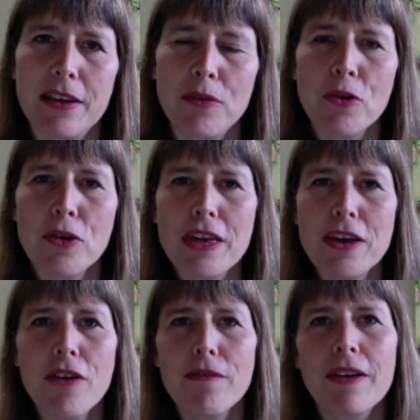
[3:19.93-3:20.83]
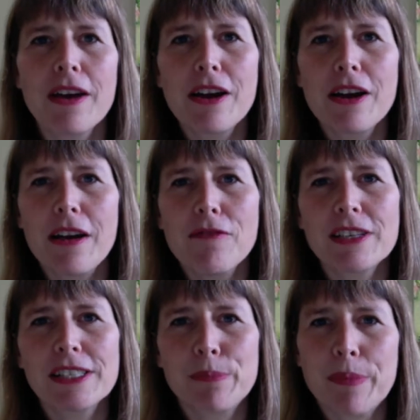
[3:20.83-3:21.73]
worthy of
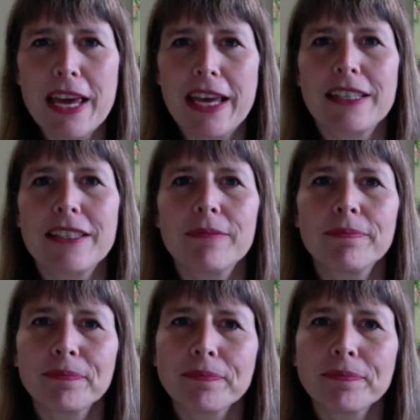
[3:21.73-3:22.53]
respect.